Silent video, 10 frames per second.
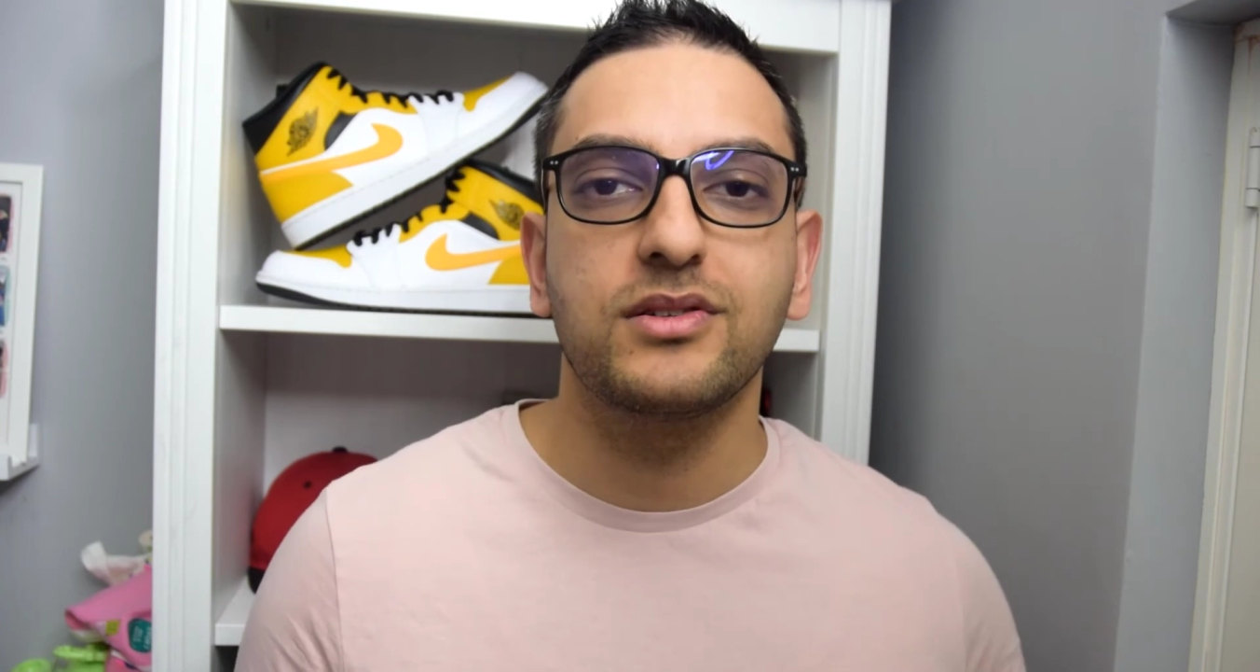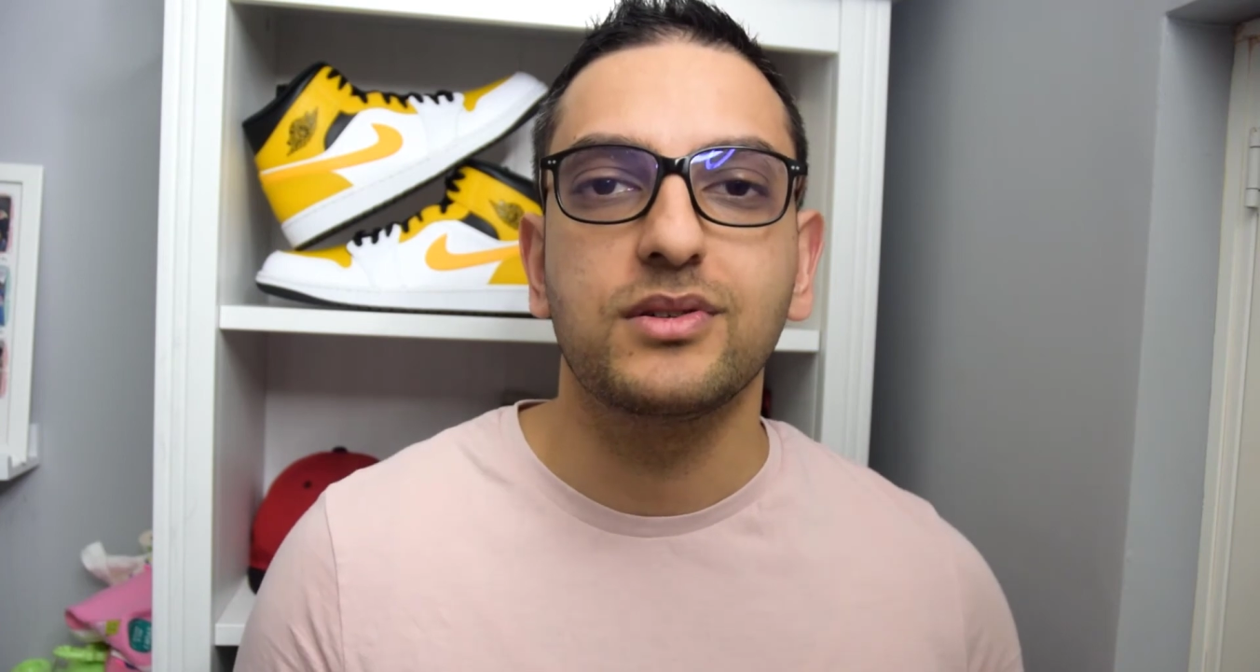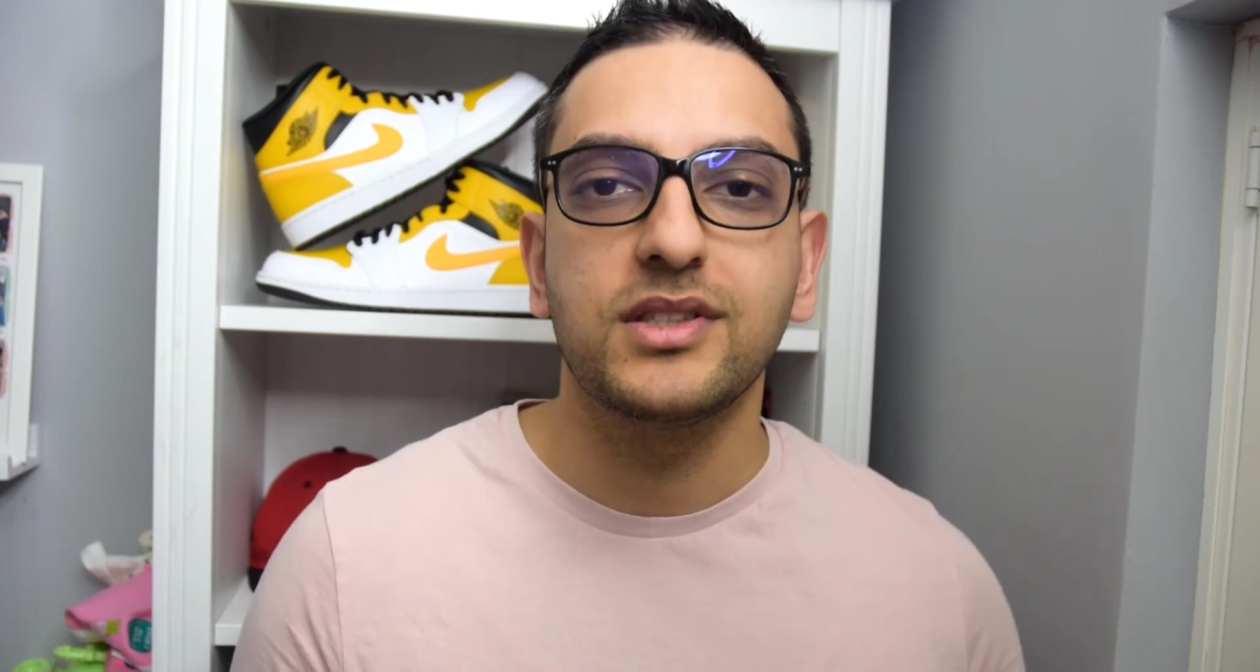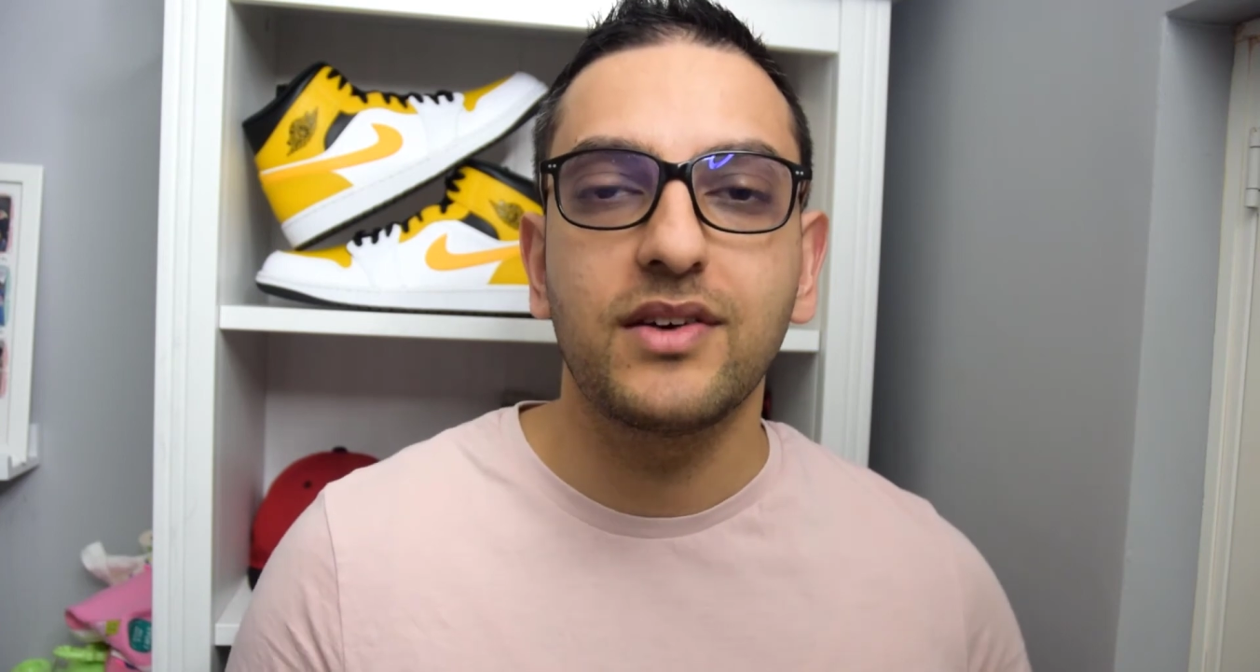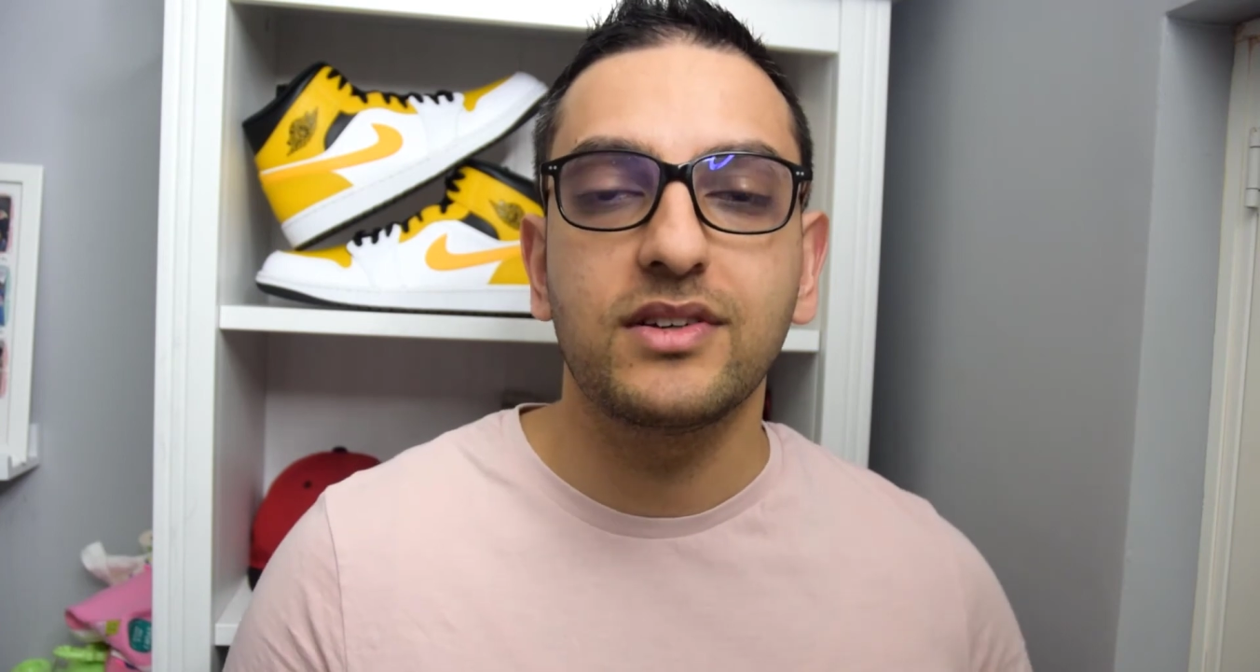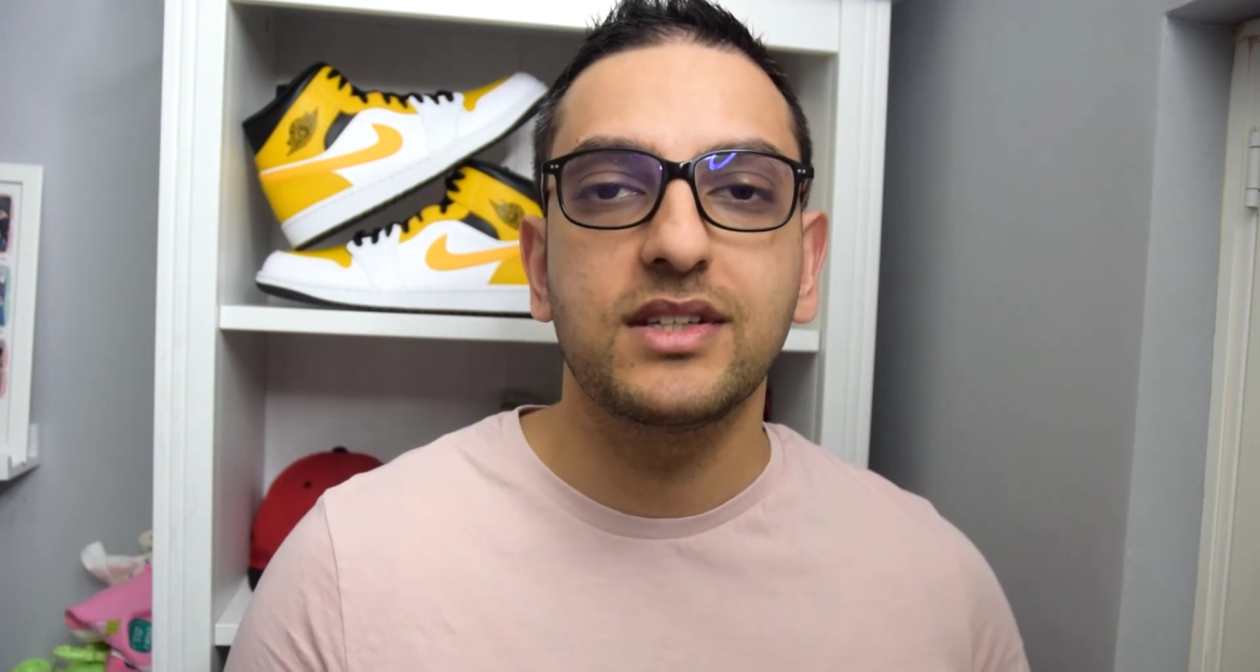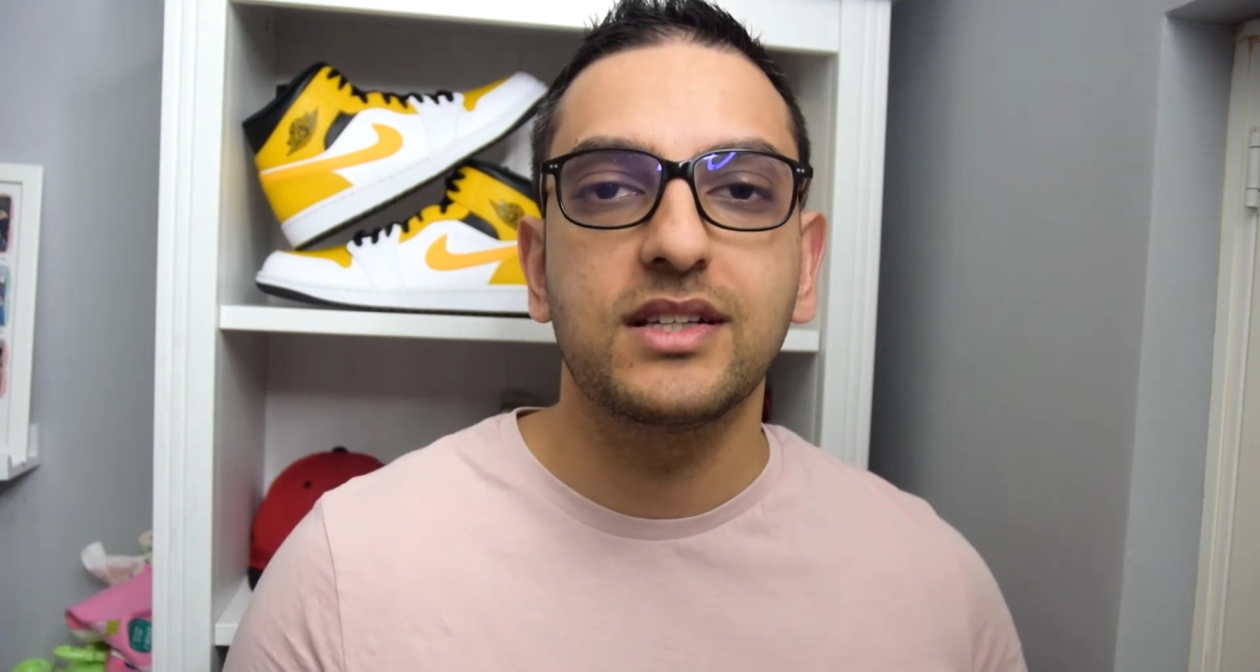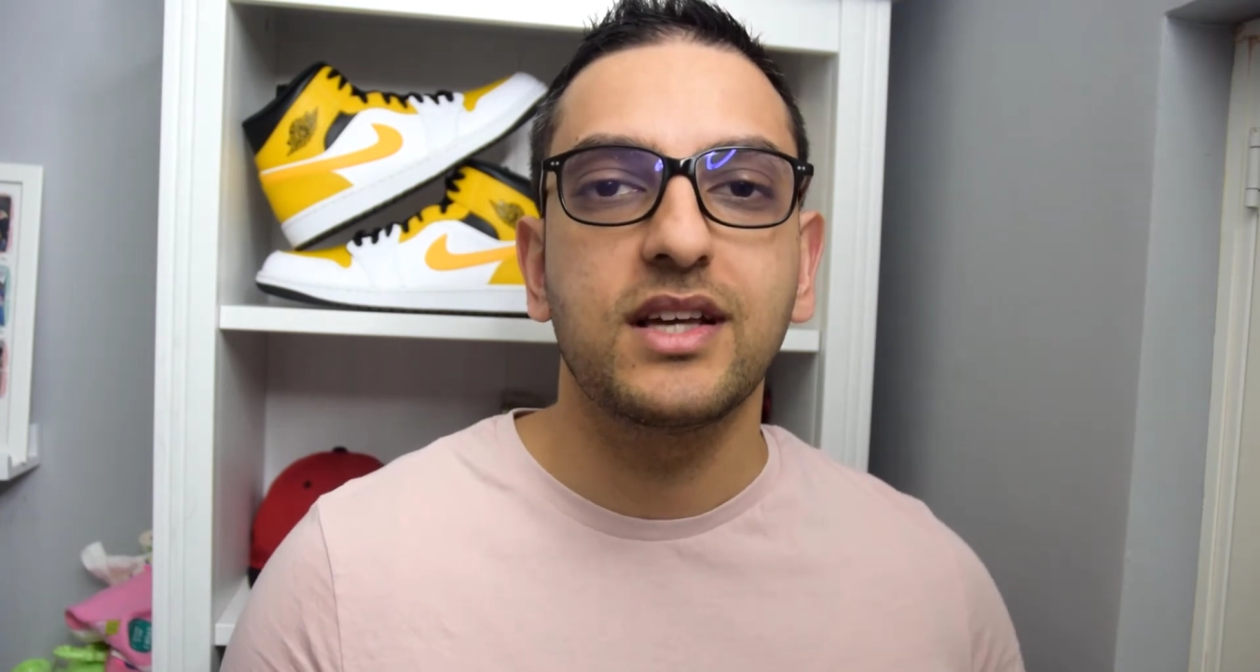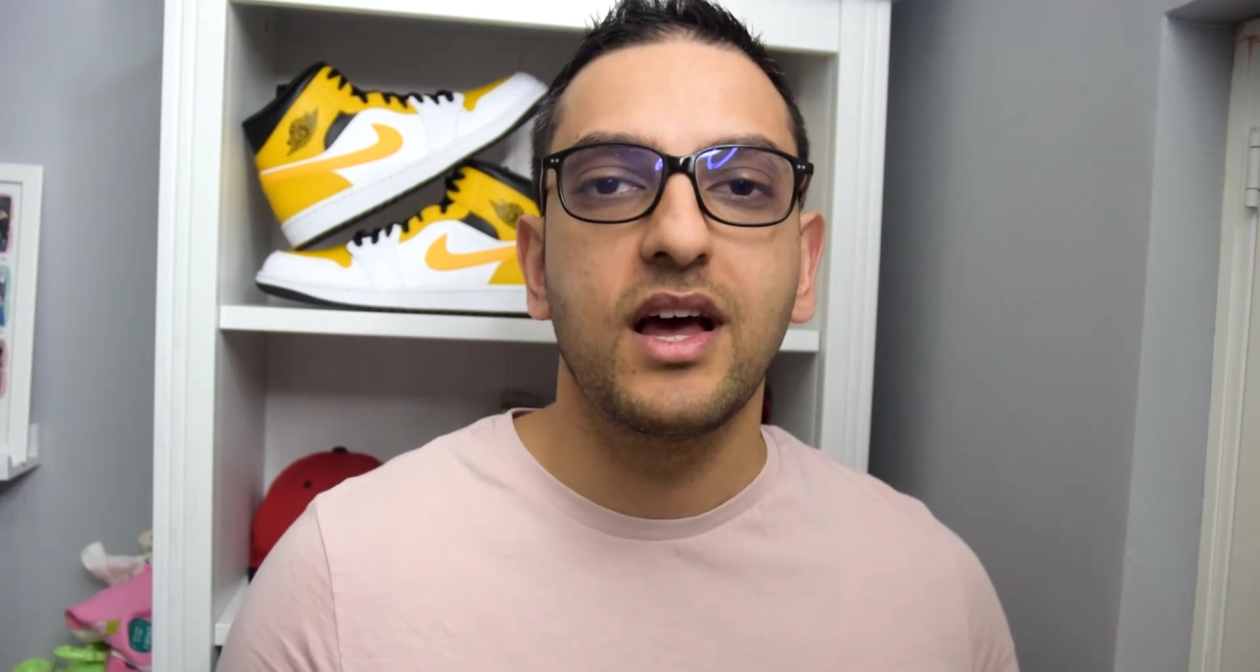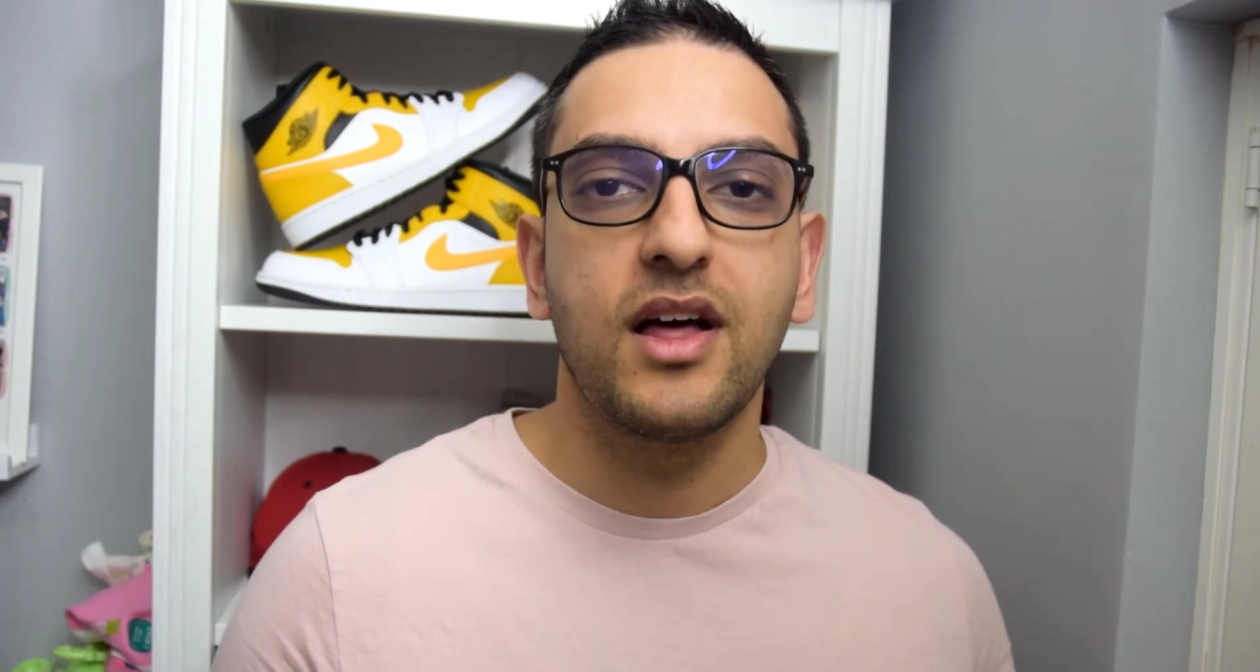or services,